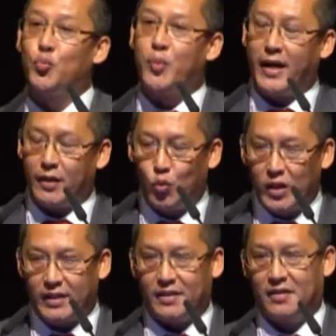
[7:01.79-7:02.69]
to spread the
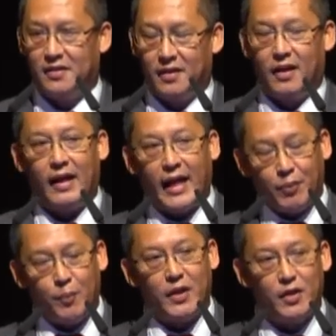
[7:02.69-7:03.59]
words, let
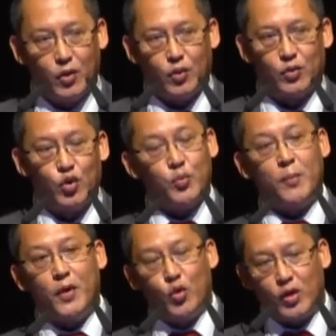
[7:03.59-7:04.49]
people know, those
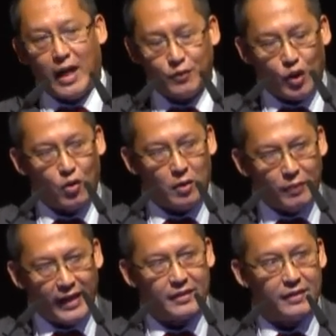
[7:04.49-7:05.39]
people who come to our
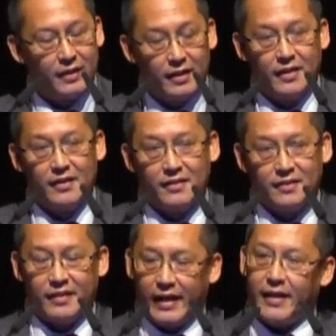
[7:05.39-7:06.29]
place,
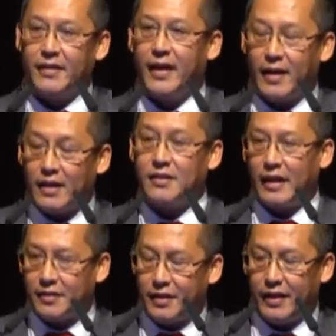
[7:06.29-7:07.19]
that there are
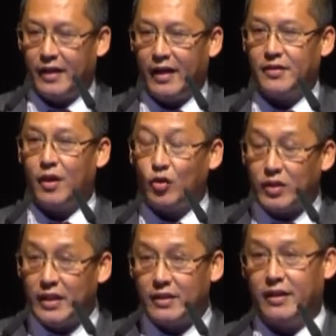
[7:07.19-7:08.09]
such things as
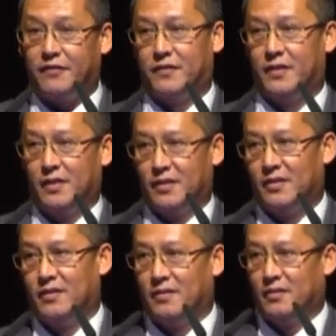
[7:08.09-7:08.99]
alternative
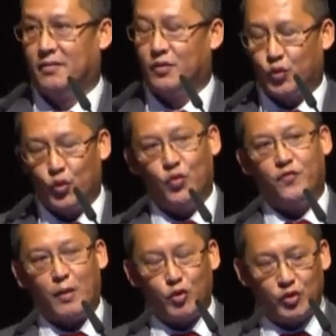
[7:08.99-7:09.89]
to
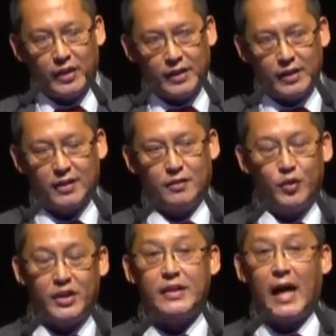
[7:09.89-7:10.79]
pharmaceutical,
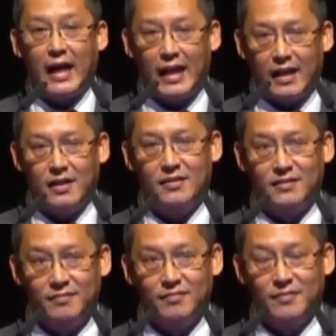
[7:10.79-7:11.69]
which is halal.
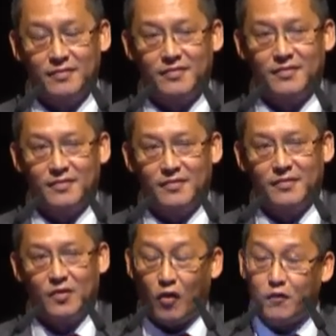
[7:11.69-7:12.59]

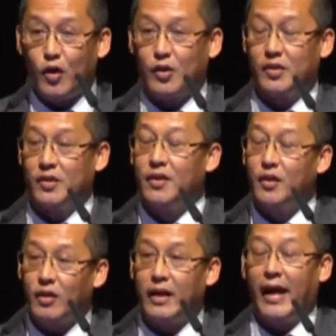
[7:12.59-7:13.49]
Of course,
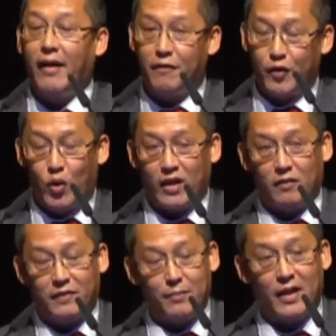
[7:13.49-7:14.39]
not every one
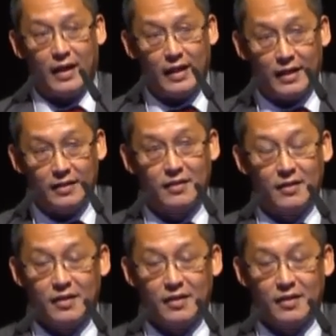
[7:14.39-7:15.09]
of them are halal